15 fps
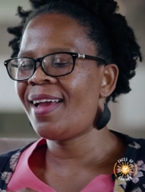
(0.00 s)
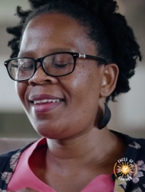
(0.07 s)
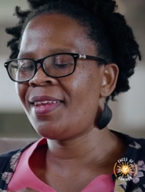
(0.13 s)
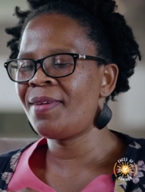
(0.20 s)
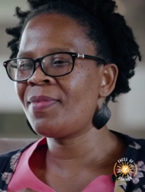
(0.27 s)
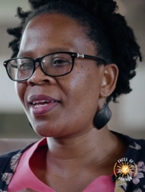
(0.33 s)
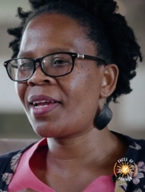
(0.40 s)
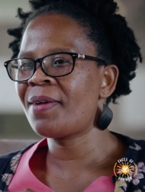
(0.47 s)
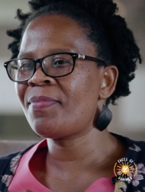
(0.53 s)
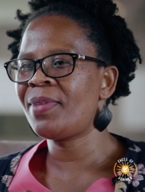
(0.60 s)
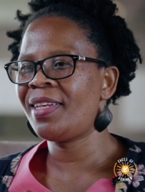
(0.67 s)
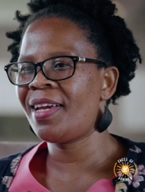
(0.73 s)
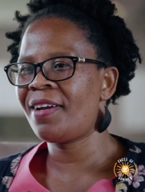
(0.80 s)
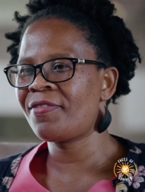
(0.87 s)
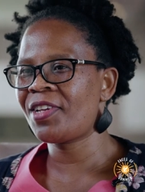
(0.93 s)
I named the
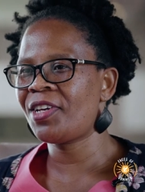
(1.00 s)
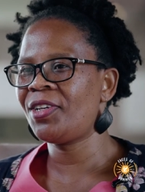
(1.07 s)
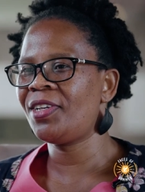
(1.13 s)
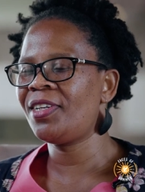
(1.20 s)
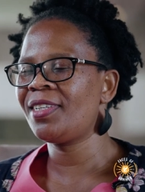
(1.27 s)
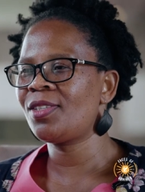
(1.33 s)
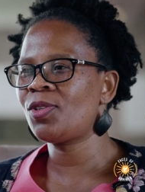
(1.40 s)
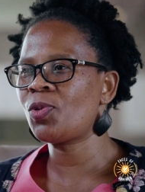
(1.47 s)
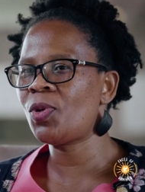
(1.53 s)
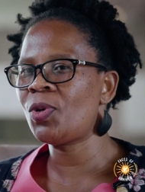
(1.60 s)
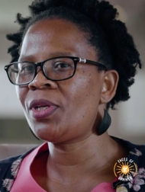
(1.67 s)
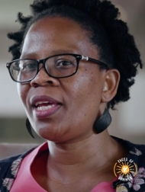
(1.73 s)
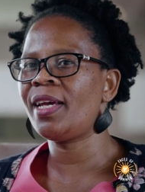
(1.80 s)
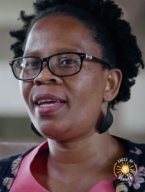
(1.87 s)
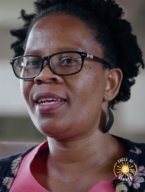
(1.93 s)
company after her to
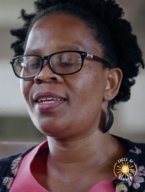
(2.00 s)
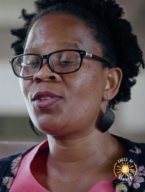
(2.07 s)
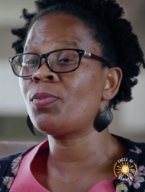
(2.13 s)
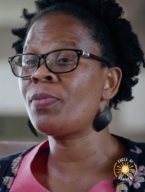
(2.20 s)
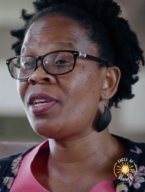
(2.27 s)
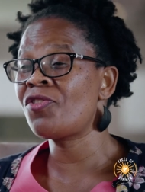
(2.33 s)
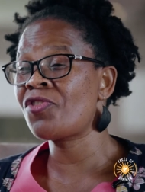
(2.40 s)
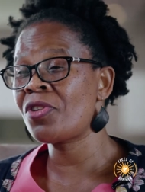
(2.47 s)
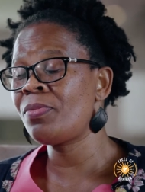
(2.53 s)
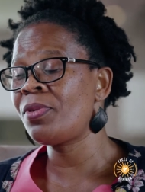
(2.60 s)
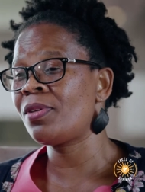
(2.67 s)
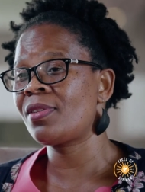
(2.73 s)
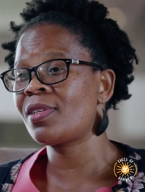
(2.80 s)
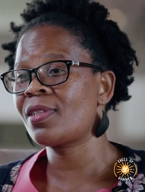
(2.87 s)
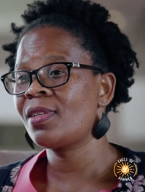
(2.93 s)
honor her, to pay
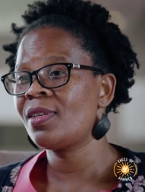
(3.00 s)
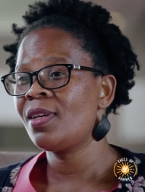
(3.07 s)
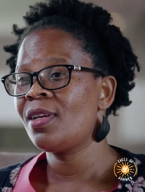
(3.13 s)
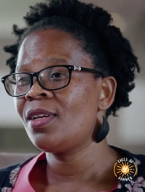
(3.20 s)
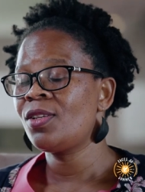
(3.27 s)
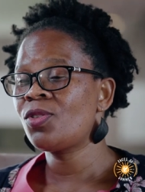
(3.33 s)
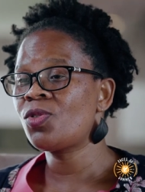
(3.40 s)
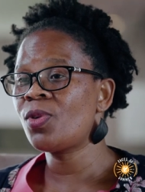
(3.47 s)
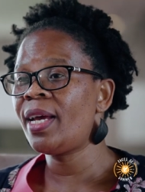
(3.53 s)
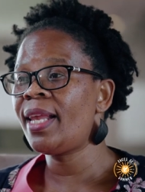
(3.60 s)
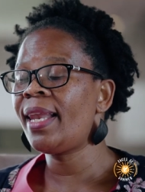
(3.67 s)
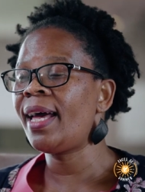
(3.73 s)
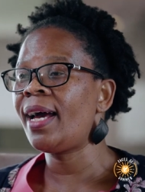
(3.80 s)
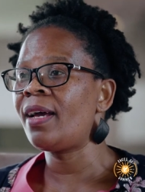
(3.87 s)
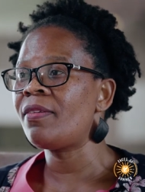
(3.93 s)
tribute to her
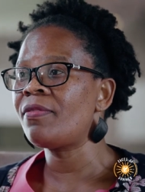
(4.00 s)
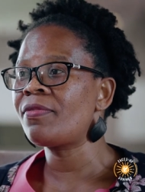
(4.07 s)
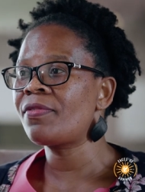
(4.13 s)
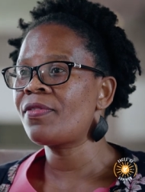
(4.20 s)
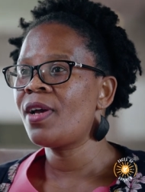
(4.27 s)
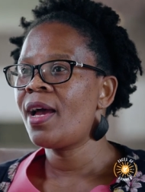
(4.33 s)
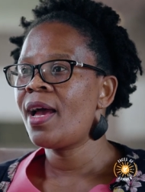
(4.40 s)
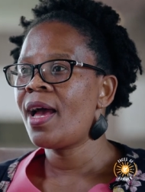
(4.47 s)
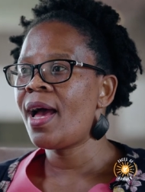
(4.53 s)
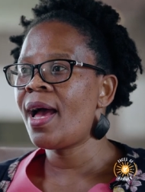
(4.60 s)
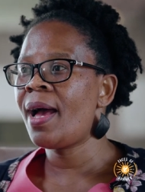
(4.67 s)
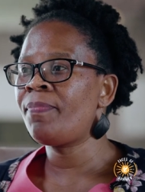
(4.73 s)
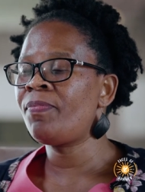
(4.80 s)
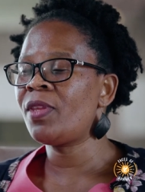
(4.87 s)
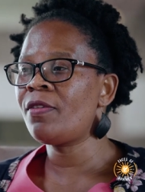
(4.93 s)
life.
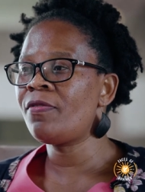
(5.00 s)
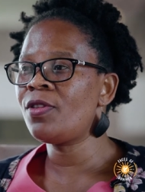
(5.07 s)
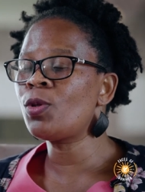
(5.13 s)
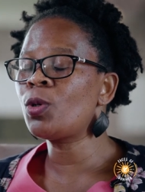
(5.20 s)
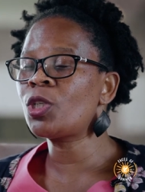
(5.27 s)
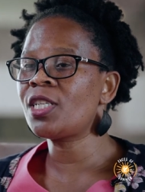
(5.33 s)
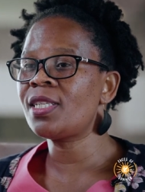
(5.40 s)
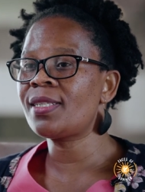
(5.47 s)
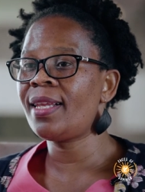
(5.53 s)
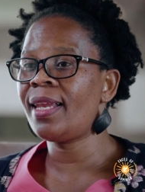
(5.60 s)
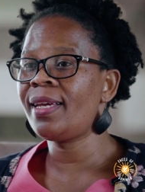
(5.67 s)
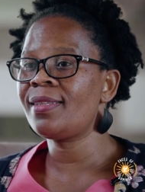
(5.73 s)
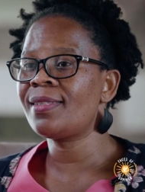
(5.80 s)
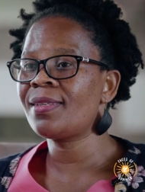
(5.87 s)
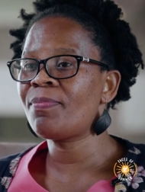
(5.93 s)
Um, even though she's
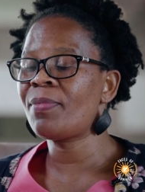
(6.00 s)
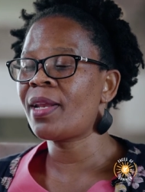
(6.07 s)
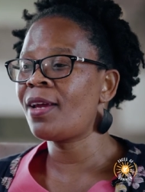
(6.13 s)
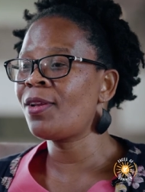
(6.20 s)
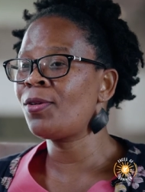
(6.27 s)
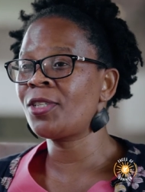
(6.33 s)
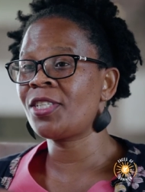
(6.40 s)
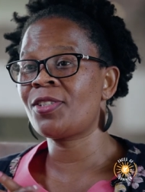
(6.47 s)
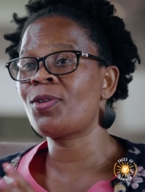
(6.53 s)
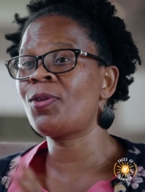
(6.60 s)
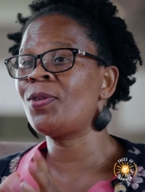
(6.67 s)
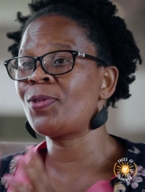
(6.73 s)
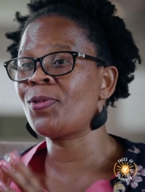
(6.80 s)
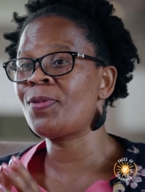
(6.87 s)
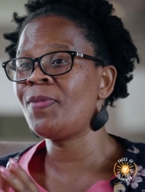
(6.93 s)
late, but I know she's
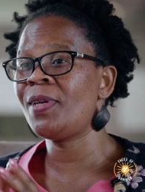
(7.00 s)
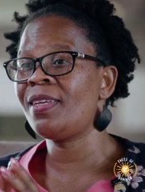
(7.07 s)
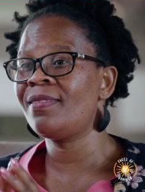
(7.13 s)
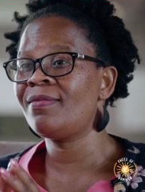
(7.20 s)
always with me.